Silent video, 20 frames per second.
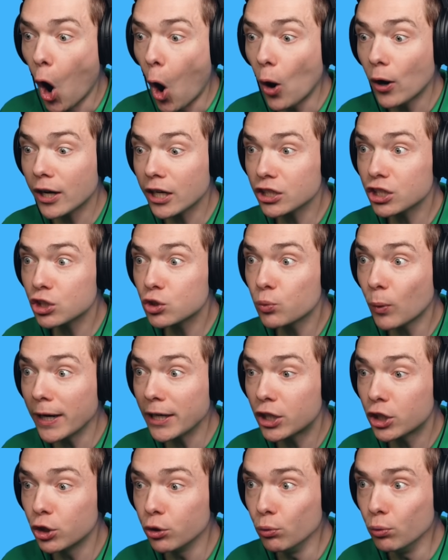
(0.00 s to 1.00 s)
Oh, because it's way
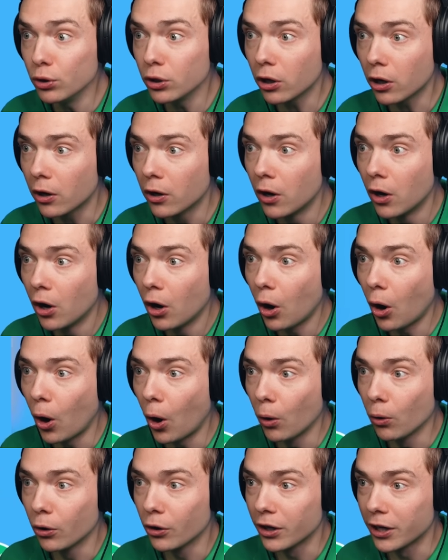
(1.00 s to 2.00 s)
cuter!
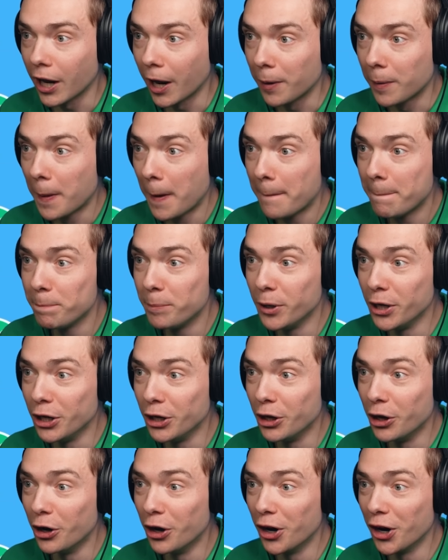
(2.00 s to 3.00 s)
Oh, look at that.
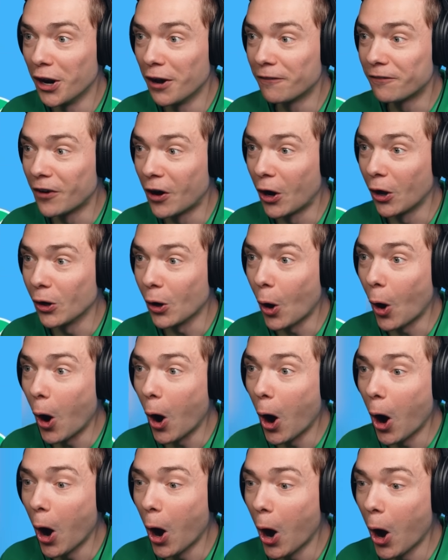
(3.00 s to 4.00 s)
Beautiful.
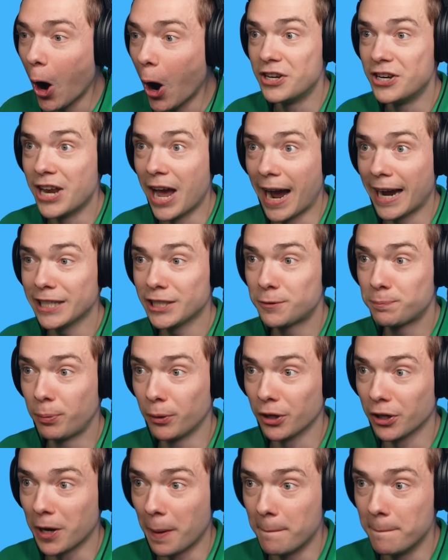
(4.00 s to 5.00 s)
Oh, nice.
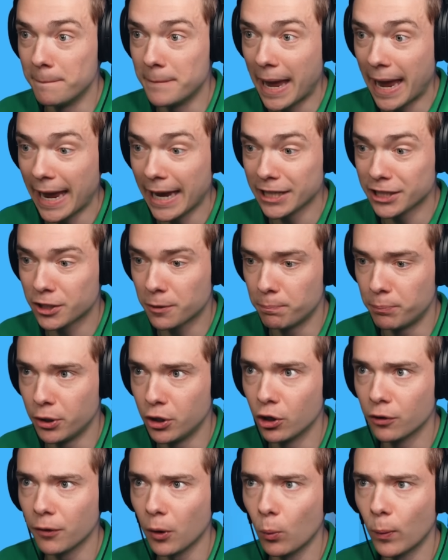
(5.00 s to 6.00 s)
Put on a mask.
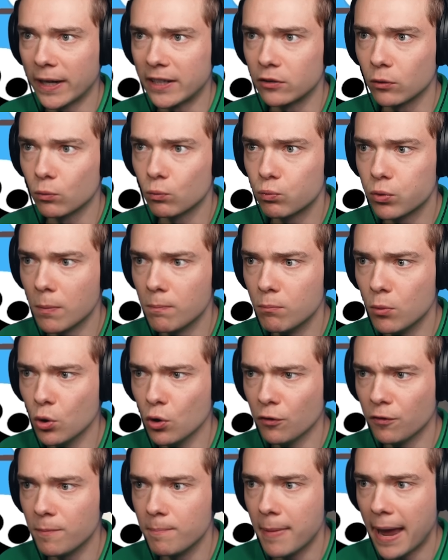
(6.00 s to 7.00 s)
Beautiful. Wait,
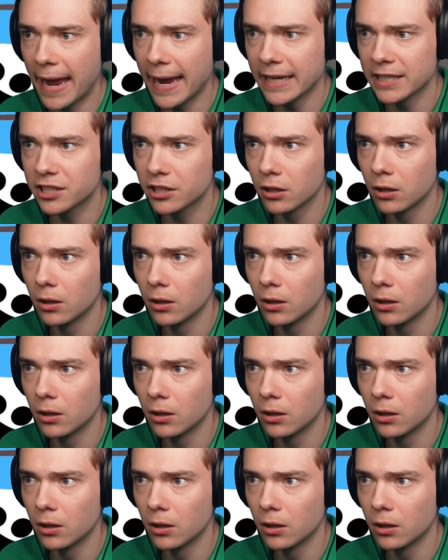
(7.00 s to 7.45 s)
remove mask?